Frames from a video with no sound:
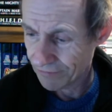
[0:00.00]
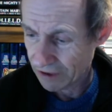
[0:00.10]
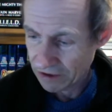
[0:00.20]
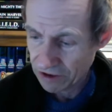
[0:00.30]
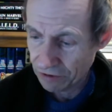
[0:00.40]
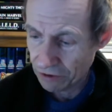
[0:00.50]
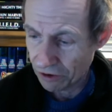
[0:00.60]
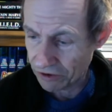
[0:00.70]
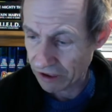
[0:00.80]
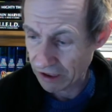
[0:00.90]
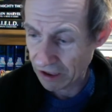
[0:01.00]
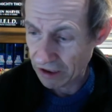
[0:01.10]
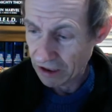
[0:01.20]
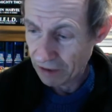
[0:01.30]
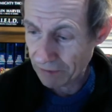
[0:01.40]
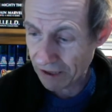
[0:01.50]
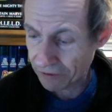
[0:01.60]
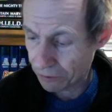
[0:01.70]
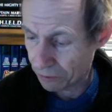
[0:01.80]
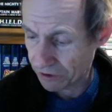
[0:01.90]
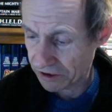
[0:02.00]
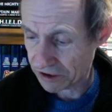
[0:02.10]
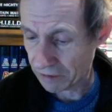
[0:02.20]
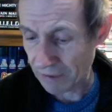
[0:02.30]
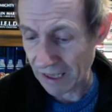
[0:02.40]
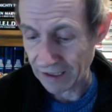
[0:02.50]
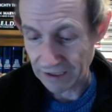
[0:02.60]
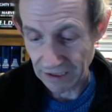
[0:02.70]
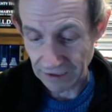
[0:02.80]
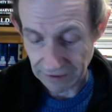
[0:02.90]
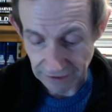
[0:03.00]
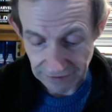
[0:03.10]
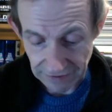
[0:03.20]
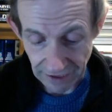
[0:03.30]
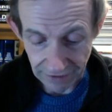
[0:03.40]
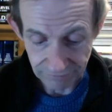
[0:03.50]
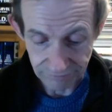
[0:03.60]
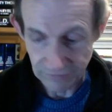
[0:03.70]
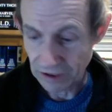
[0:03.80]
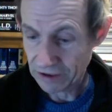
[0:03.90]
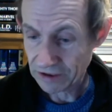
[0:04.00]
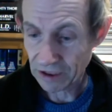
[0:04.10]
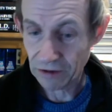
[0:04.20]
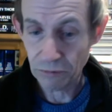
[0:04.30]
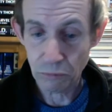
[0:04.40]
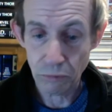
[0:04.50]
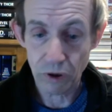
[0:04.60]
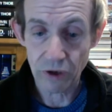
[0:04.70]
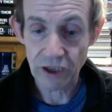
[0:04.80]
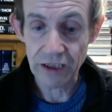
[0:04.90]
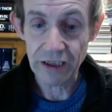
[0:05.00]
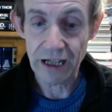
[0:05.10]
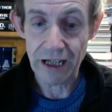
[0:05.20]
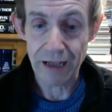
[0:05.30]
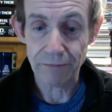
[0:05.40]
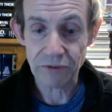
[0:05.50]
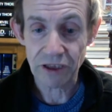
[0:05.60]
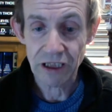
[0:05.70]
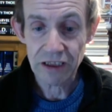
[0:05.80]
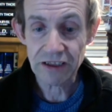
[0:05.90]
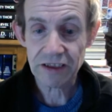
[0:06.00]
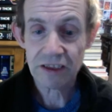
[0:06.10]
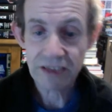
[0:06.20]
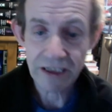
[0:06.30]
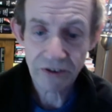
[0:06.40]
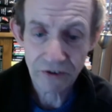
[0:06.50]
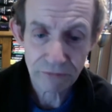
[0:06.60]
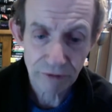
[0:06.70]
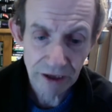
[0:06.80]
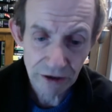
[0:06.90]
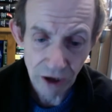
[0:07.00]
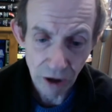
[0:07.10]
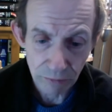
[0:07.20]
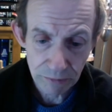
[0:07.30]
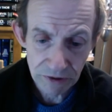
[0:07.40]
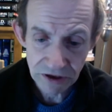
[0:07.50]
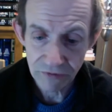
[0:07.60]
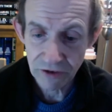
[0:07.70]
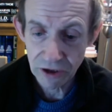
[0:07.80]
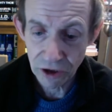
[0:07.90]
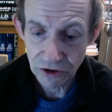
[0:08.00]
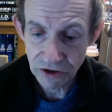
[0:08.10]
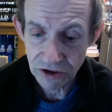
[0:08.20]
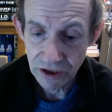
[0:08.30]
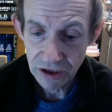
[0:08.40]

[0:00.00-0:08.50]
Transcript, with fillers: So you've got the uh, about the authors at the back, and that's that. So what an absolute... This is the second thrilling omnibus of the Lost...